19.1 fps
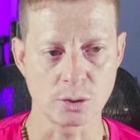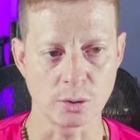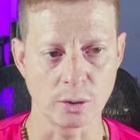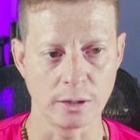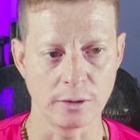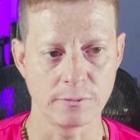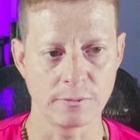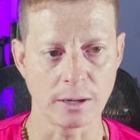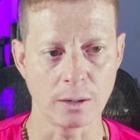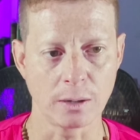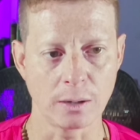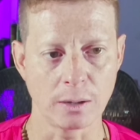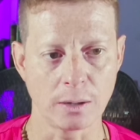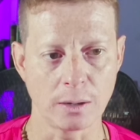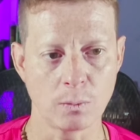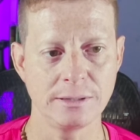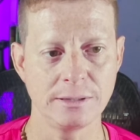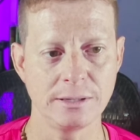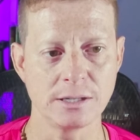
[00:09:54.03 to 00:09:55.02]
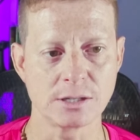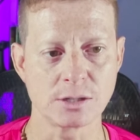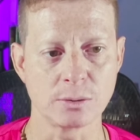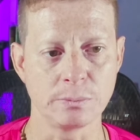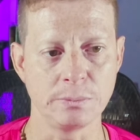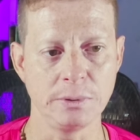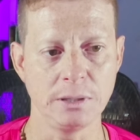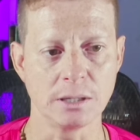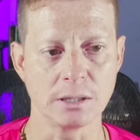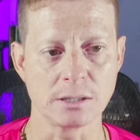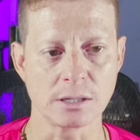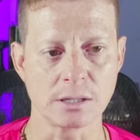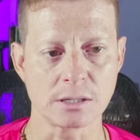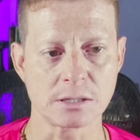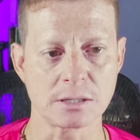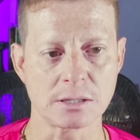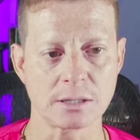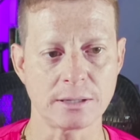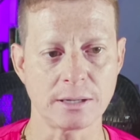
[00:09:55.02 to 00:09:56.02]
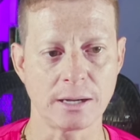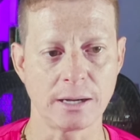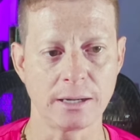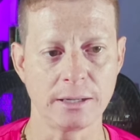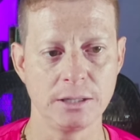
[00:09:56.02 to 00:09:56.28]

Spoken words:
So if I want this to be adjusted,